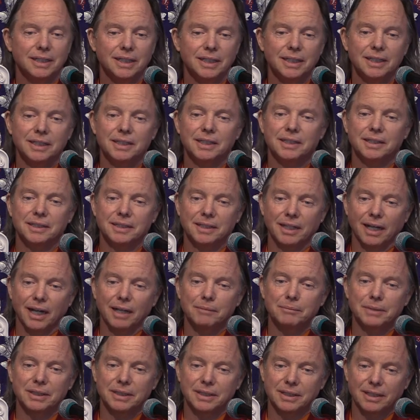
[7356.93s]
In the
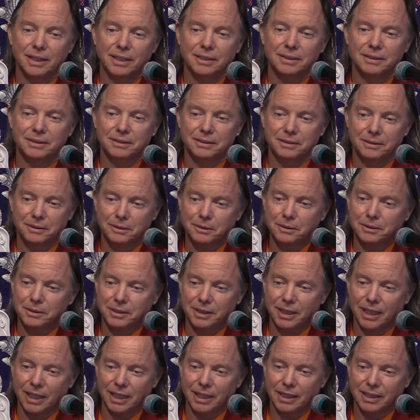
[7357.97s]
Diamond Cutter
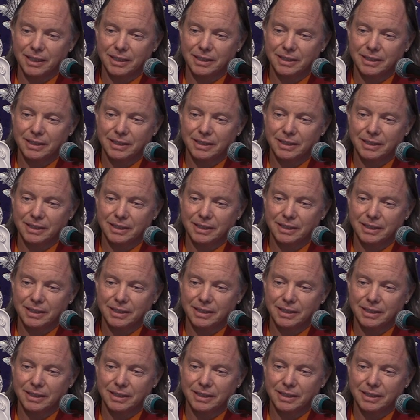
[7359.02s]
Sutra,